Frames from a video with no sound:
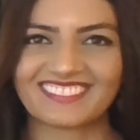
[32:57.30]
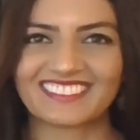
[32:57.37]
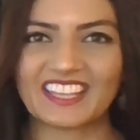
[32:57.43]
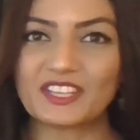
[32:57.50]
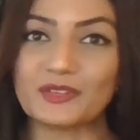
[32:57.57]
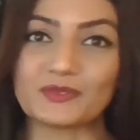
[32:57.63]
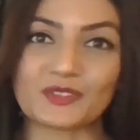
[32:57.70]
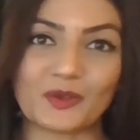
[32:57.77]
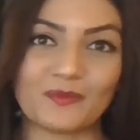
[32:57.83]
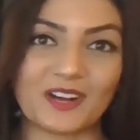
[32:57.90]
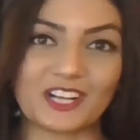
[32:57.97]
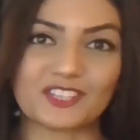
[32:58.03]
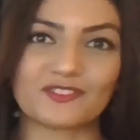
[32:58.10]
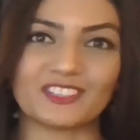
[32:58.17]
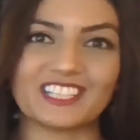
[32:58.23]
Thank you so
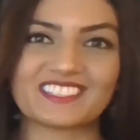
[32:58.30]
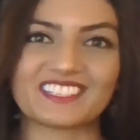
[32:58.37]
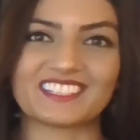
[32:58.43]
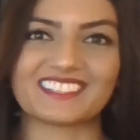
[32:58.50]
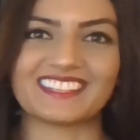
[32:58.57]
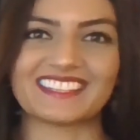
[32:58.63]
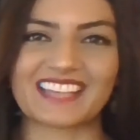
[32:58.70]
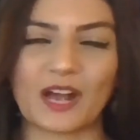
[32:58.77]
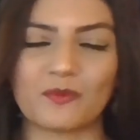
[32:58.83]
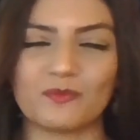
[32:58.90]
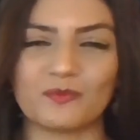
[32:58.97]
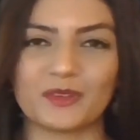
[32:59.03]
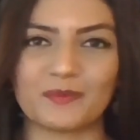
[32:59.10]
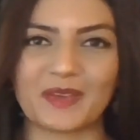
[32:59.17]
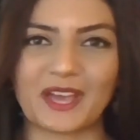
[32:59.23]
much for listening to this
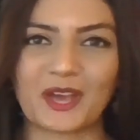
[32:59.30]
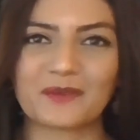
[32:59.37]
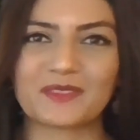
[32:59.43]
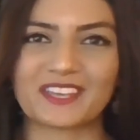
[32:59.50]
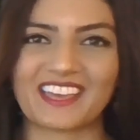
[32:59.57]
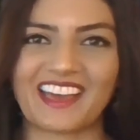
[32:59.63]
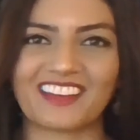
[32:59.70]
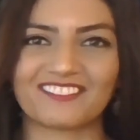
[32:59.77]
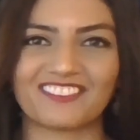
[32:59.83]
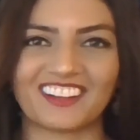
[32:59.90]
album with me. I hope that you had